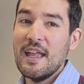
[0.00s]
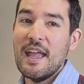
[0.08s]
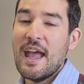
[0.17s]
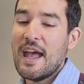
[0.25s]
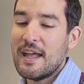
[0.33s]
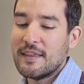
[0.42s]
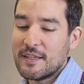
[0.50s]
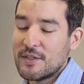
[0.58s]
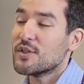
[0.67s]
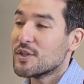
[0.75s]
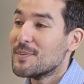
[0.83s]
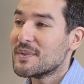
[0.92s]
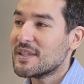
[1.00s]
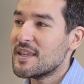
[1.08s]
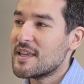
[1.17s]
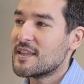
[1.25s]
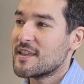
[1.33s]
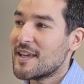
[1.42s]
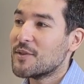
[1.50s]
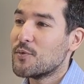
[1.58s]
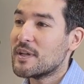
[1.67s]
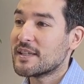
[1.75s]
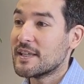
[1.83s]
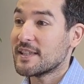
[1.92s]
And some say that that
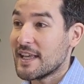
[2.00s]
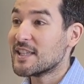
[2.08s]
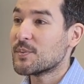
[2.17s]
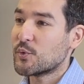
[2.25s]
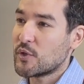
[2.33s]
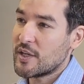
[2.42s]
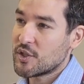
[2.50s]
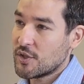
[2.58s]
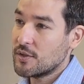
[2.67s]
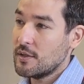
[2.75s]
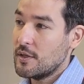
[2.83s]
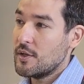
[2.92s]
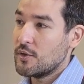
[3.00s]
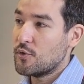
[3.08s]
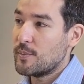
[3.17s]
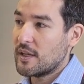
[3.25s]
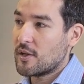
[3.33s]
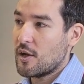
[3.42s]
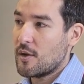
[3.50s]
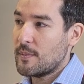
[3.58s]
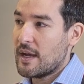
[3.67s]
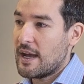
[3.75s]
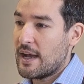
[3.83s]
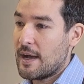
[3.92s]
was his inspiration to become
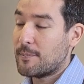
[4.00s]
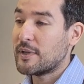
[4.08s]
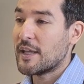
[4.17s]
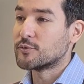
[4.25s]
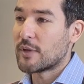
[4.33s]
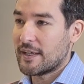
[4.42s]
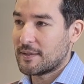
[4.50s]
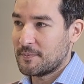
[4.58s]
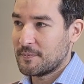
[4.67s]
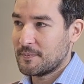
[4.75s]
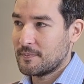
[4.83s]
a playwright.